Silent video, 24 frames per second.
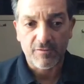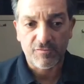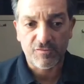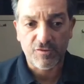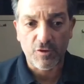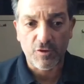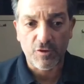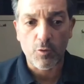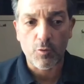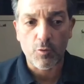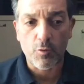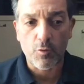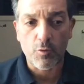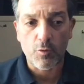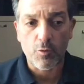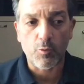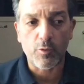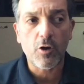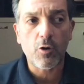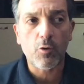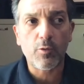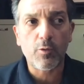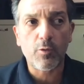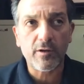So
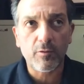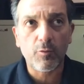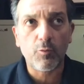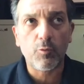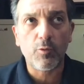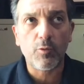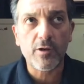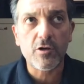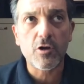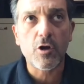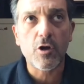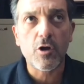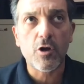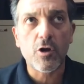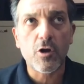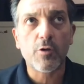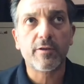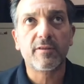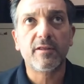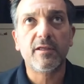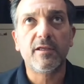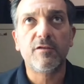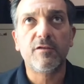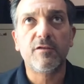we know
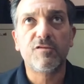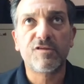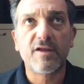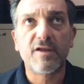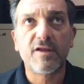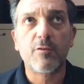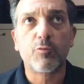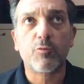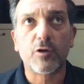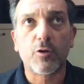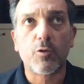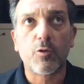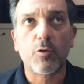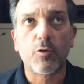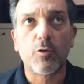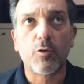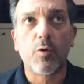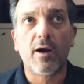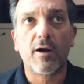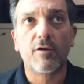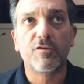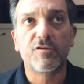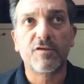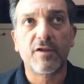that the state
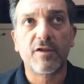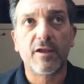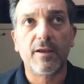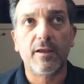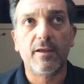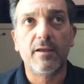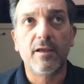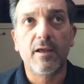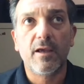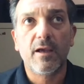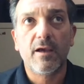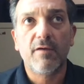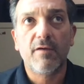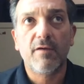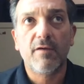requires a